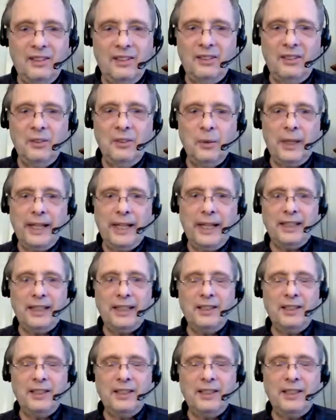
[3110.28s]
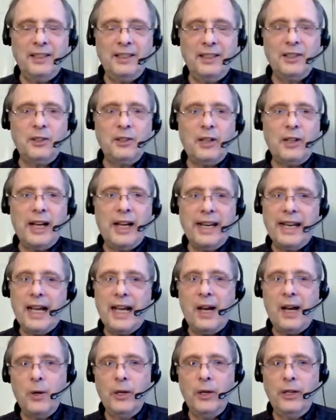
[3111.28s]
Do I get to cry now
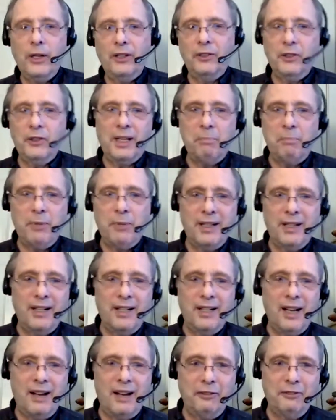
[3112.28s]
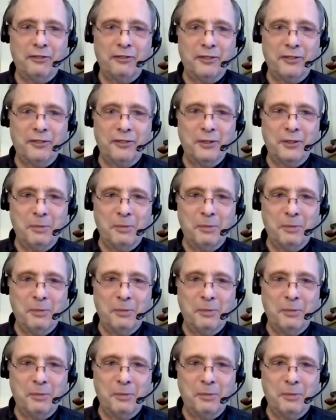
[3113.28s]
or should I put it off a few minutes?